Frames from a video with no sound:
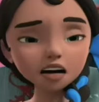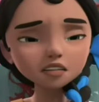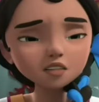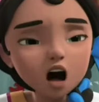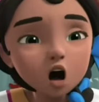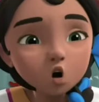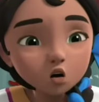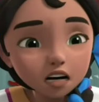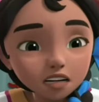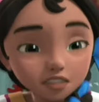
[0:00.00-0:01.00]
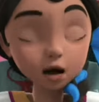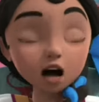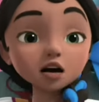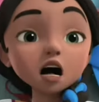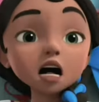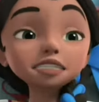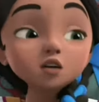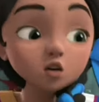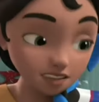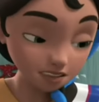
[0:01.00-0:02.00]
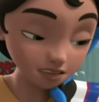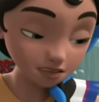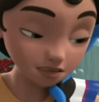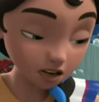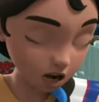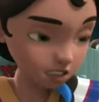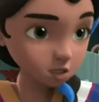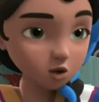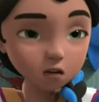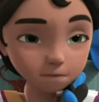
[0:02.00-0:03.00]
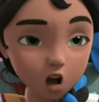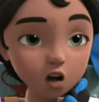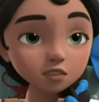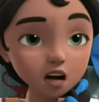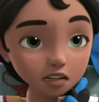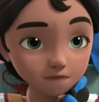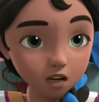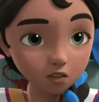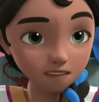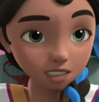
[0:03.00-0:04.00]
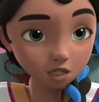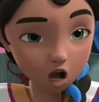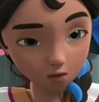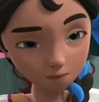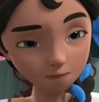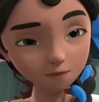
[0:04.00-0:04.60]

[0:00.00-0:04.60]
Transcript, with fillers: I know, that's why I can't do it. It's too important and I'm gonna mess it up.